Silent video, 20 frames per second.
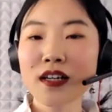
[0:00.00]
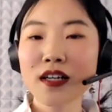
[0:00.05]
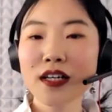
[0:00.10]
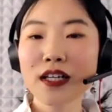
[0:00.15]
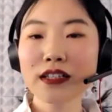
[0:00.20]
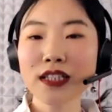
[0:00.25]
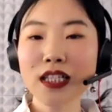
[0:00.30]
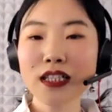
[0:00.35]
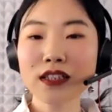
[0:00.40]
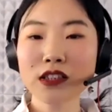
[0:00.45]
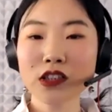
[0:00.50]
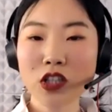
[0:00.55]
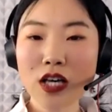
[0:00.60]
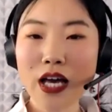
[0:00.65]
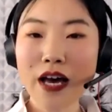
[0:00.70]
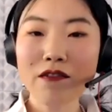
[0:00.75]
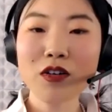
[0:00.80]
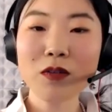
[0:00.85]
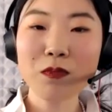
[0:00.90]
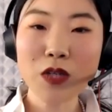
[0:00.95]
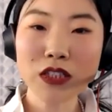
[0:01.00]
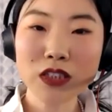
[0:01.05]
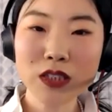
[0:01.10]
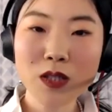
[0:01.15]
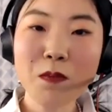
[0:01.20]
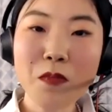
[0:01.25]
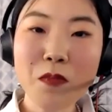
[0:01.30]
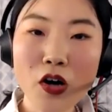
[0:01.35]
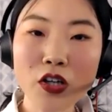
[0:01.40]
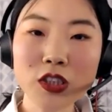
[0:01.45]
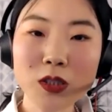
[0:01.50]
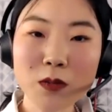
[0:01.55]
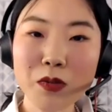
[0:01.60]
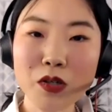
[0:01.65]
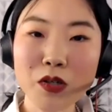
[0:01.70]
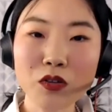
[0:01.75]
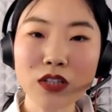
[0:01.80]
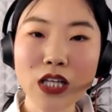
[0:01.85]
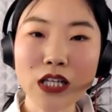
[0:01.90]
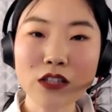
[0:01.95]
is it
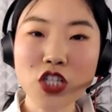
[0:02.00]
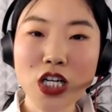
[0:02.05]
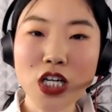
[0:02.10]
possible that